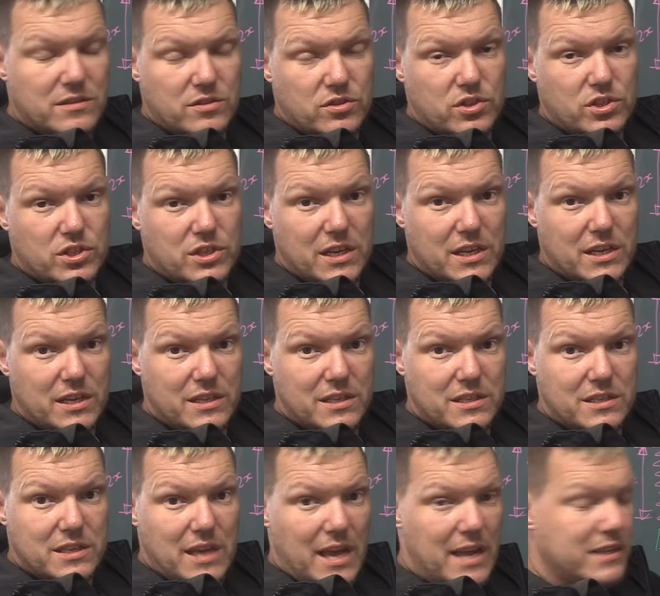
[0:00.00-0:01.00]
just say,
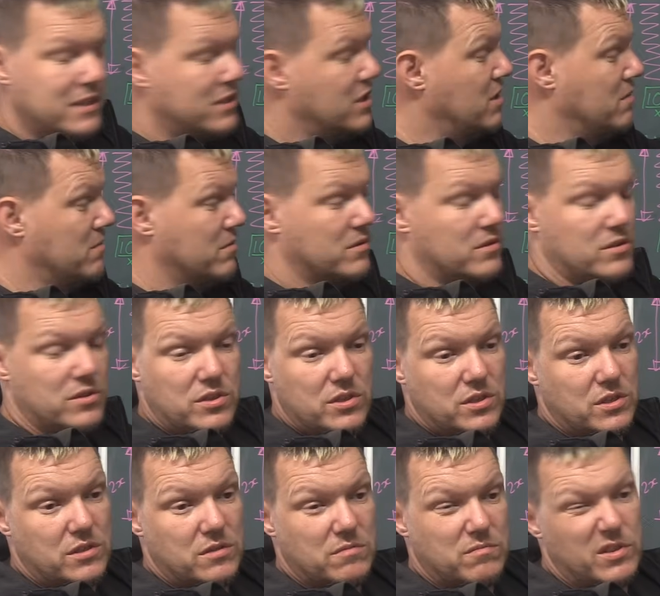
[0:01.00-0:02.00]
10
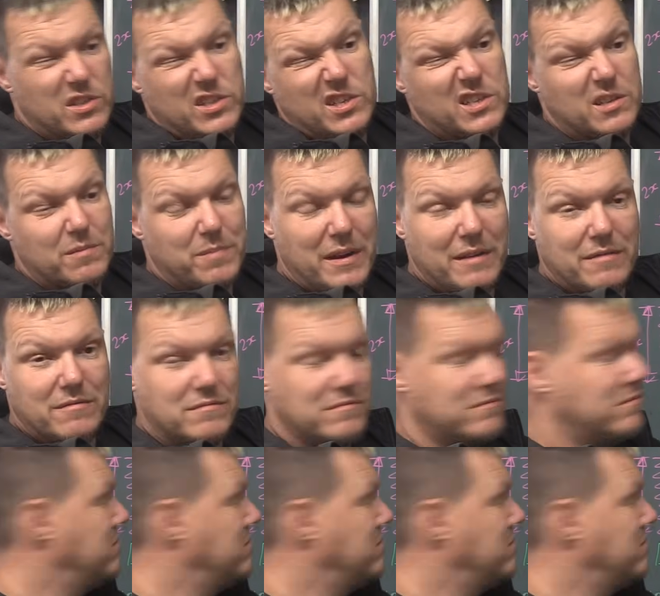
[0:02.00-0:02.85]
newtons, which is about